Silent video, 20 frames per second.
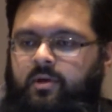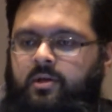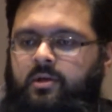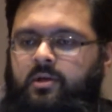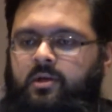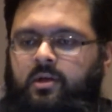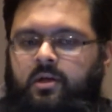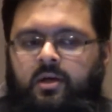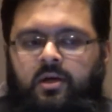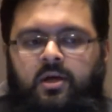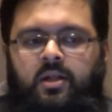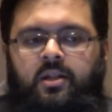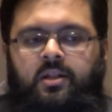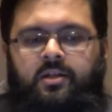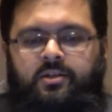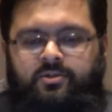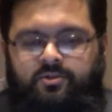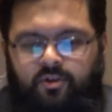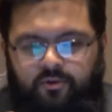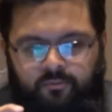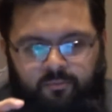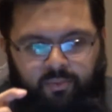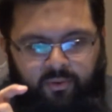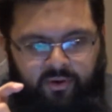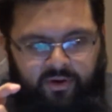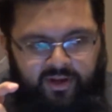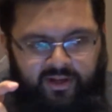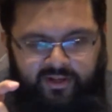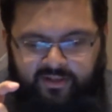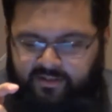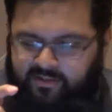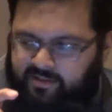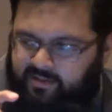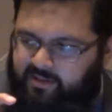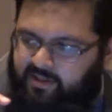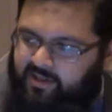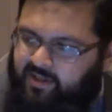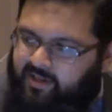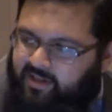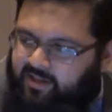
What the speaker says: Right? There's no point